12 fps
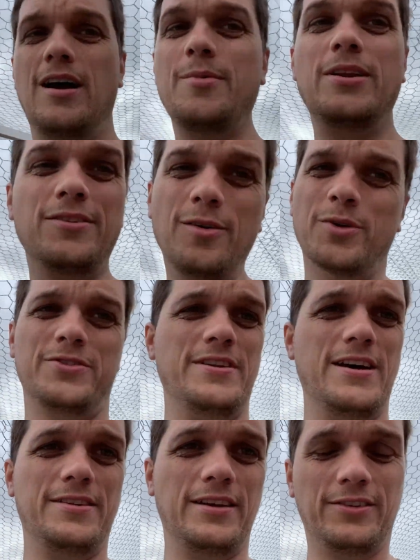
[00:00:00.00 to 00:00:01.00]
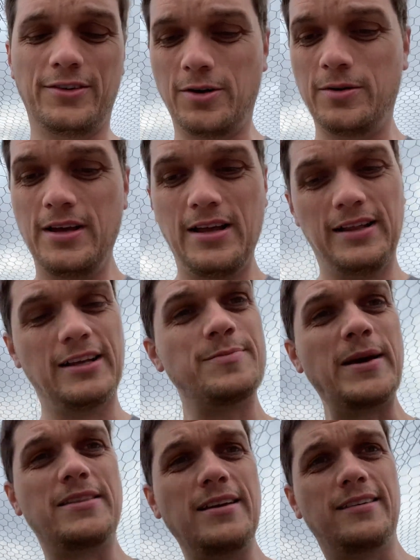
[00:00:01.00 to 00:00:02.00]
I mean, it's almost nothing. So let's
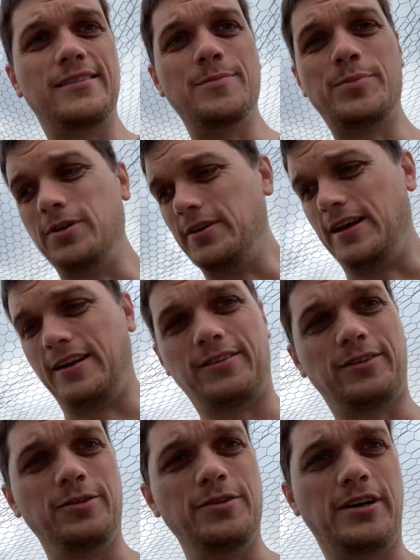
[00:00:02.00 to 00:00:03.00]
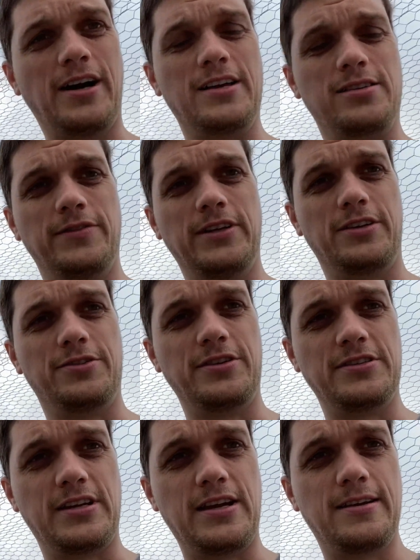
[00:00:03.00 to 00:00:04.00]
make things simple and exclude the cost of
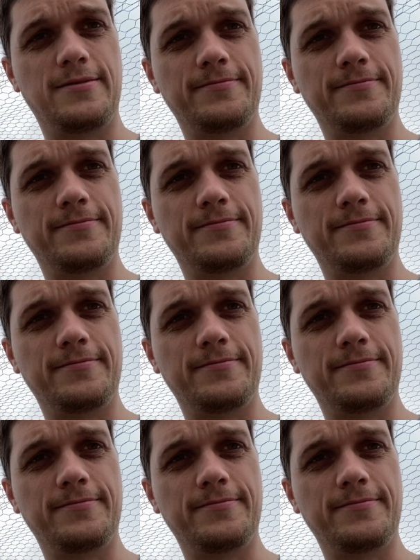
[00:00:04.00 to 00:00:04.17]
electricity.